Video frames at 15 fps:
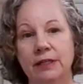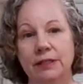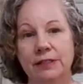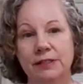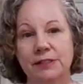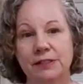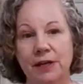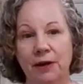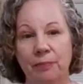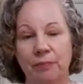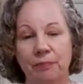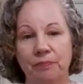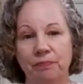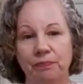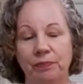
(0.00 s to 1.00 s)

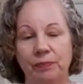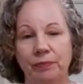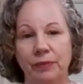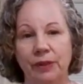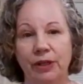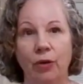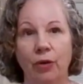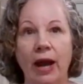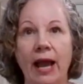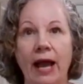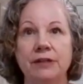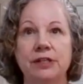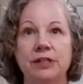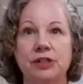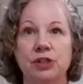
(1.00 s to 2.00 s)
some, you know, I
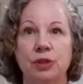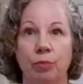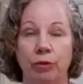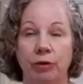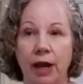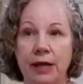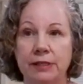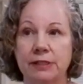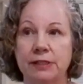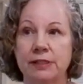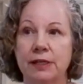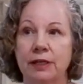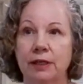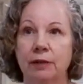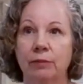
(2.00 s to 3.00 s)
had to suppress
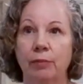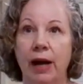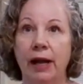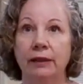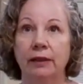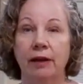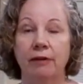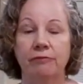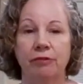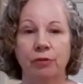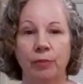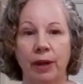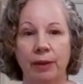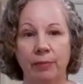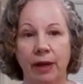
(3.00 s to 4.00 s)
my love for
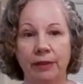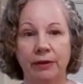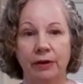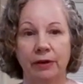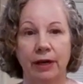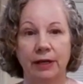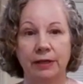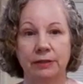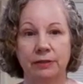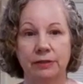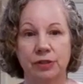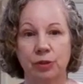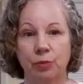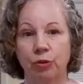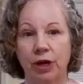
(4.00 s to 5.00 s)
my mother. I
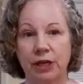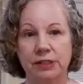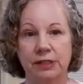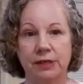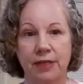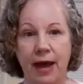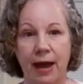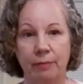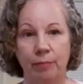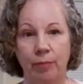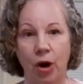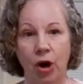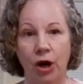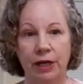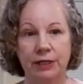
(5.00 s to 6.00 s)
suppressed that
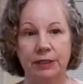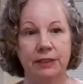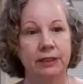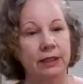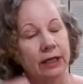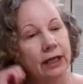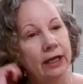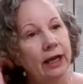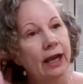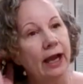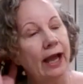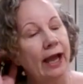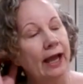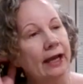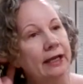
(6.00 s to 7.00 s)
bond.
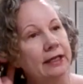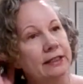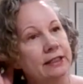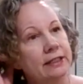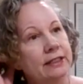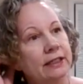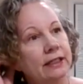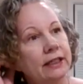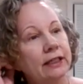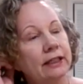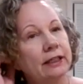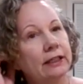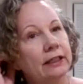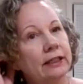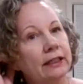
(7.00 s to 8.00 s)
And,
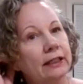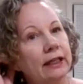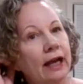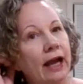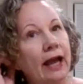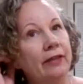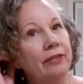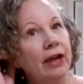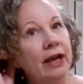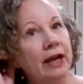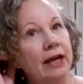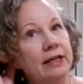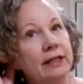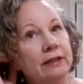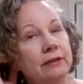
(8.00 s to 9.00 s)
and then
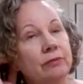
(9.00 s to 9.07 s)
I